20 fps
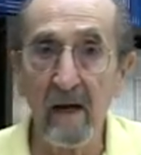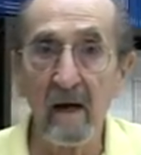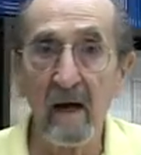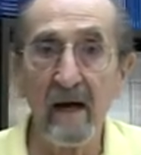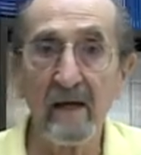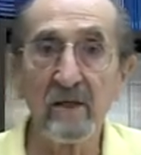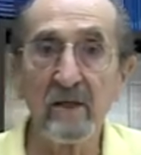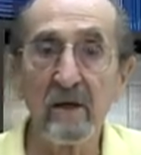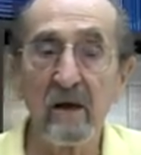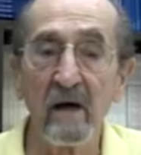
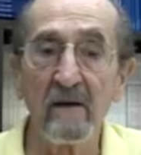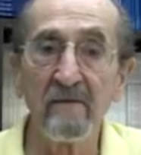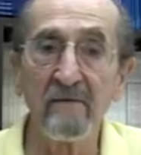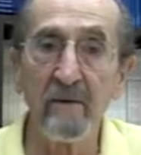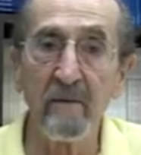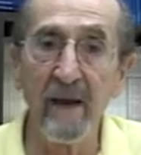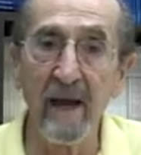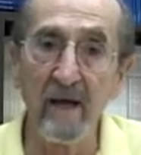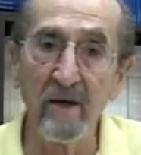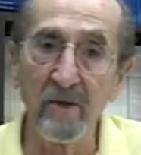nice
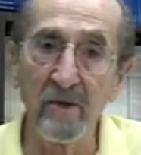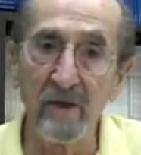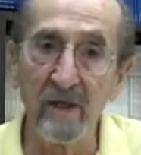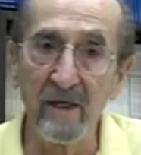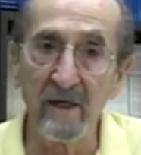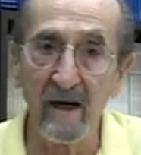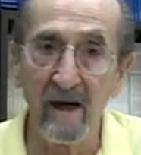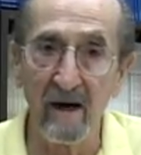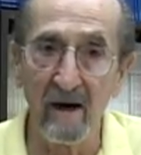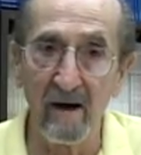
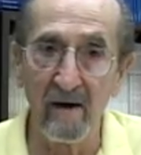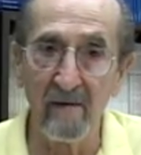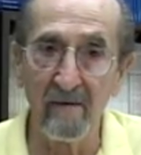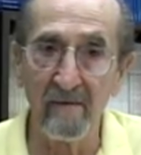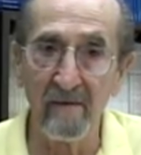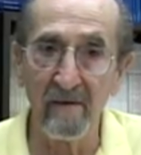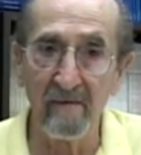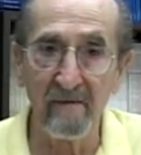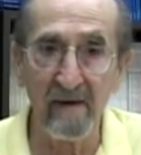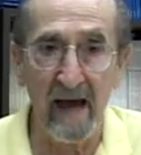confirmation
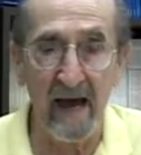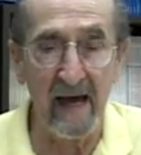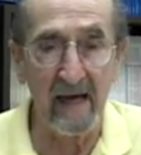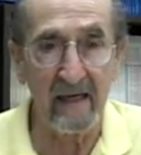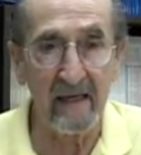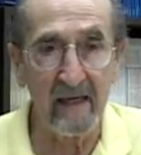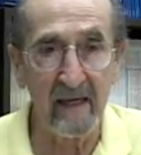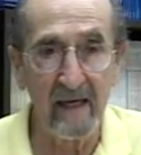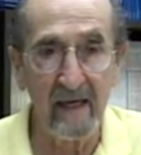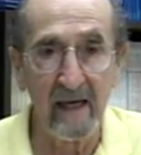of the
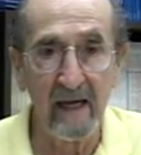fact